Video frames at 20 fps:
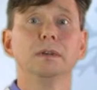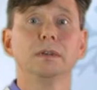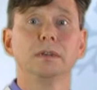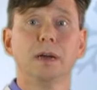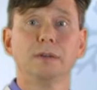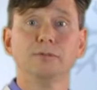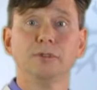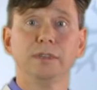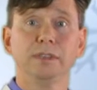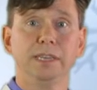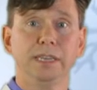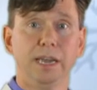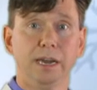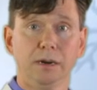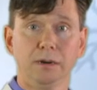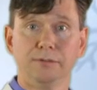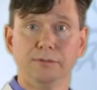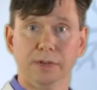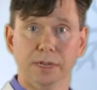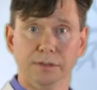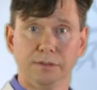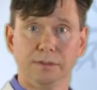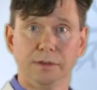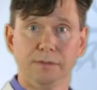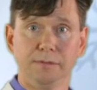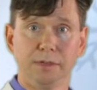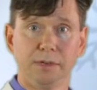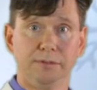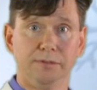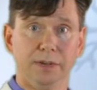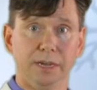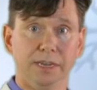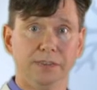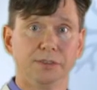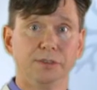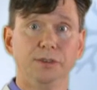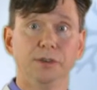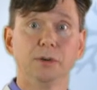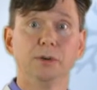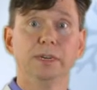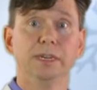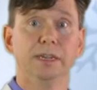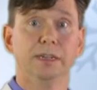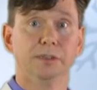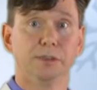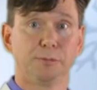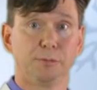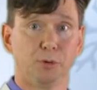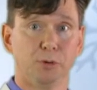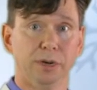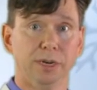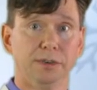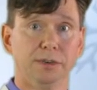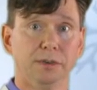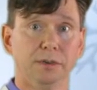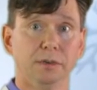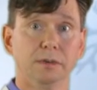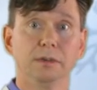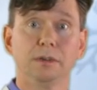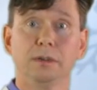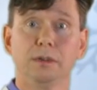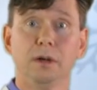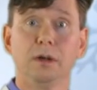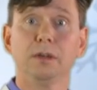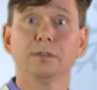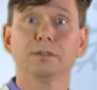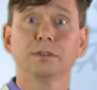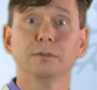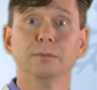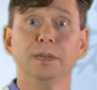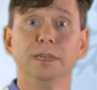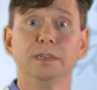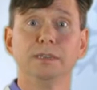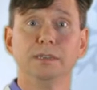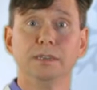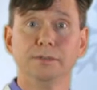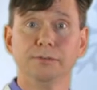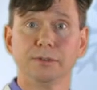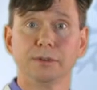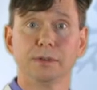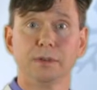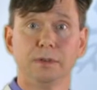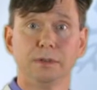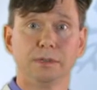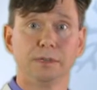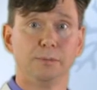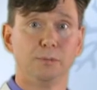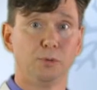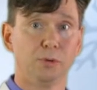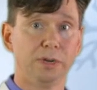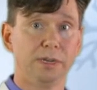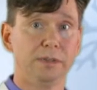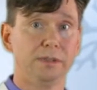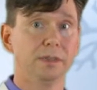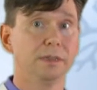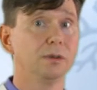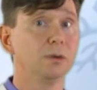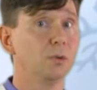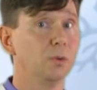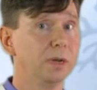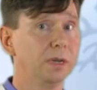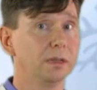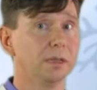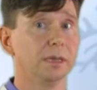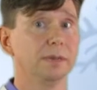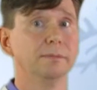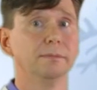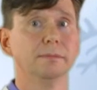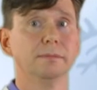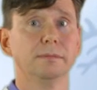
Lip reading: Covering the air vents of the device during inspiration could also make it difficult to breathe in quickly.